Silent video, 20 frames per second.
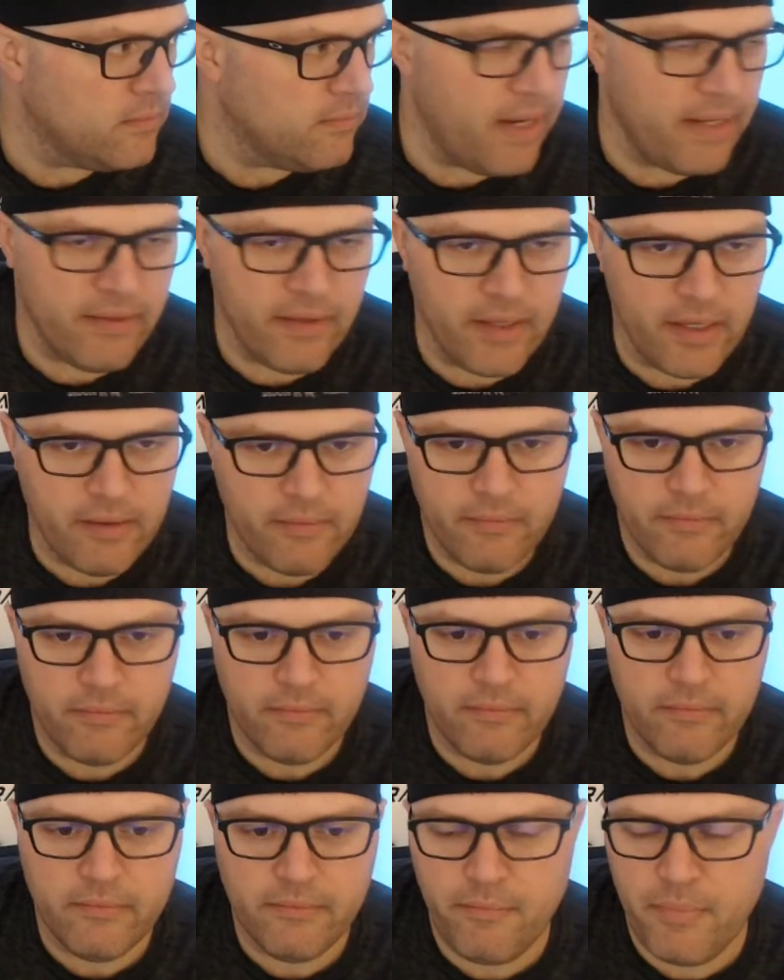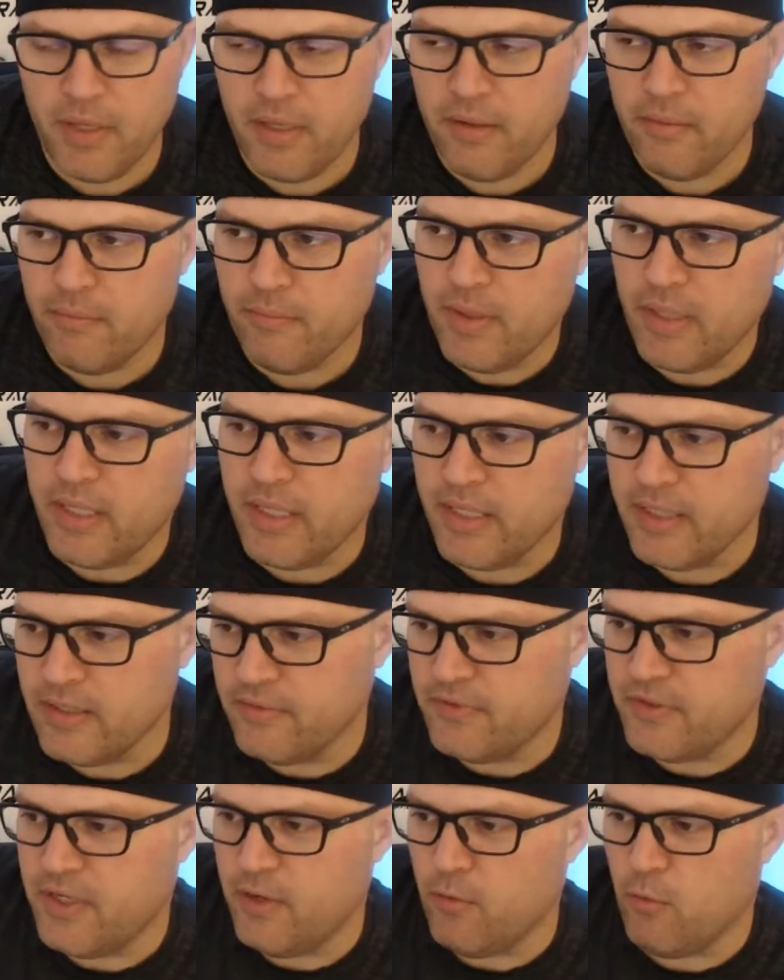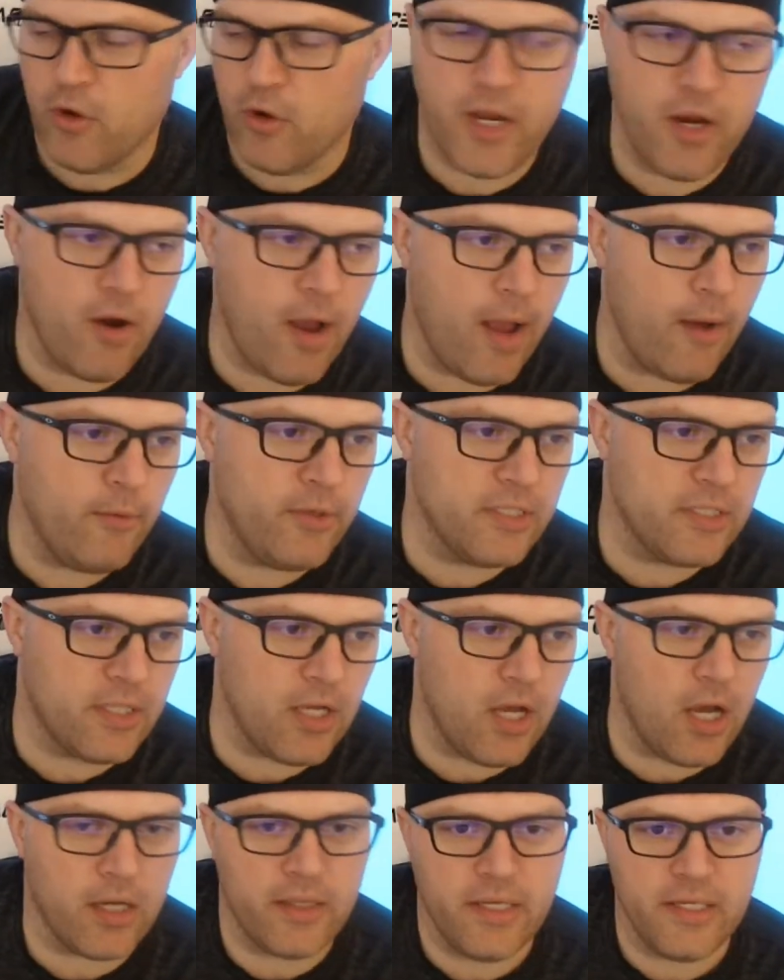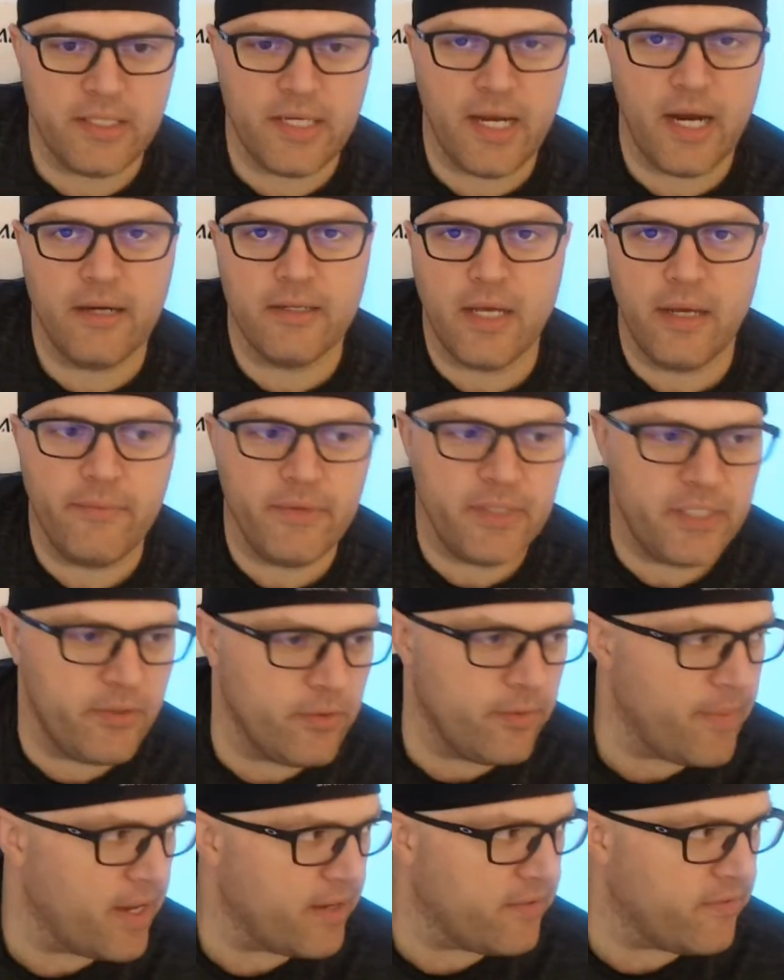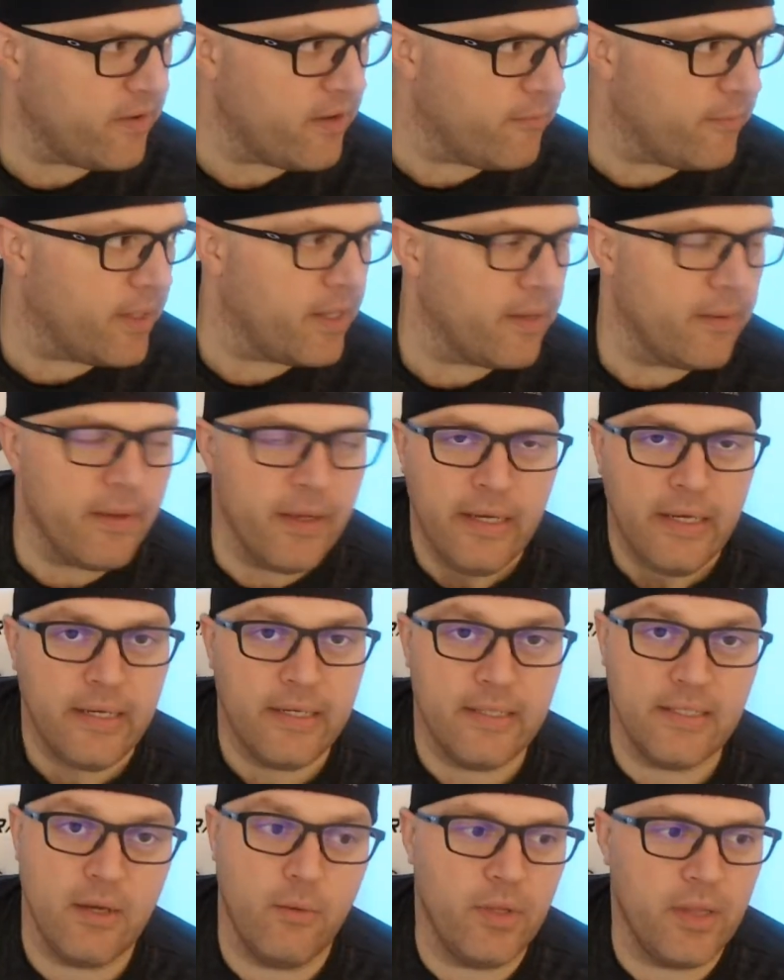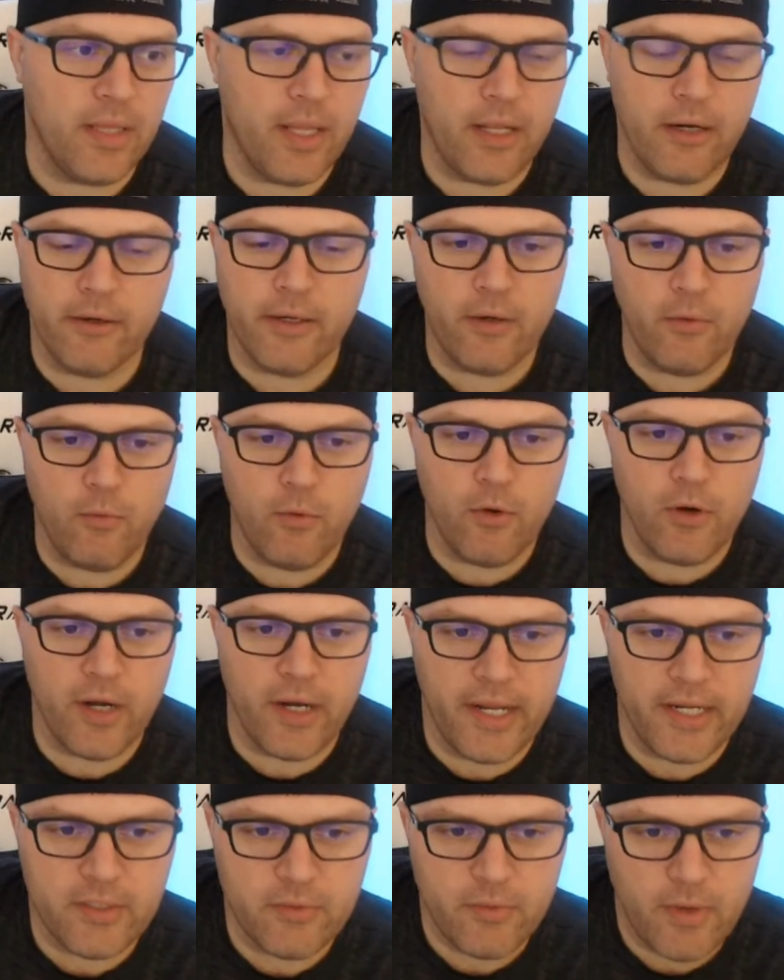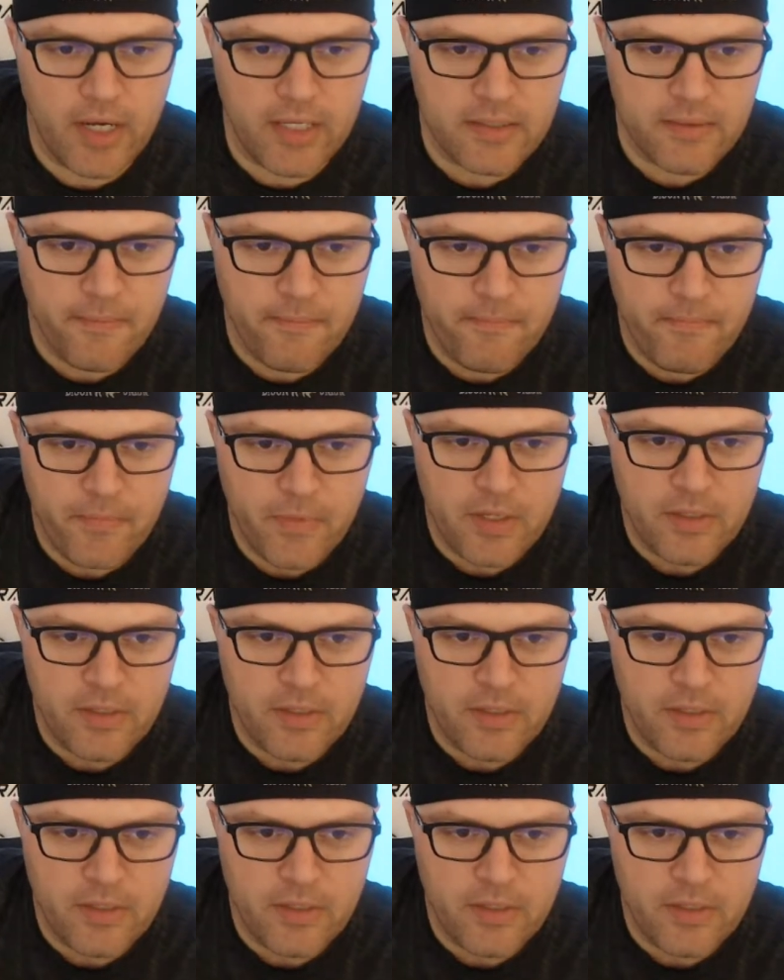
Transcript: Mainly because if she were here, I would just talk the entire time and she would make fun of me because I wouldn't let her get a word in edgewise.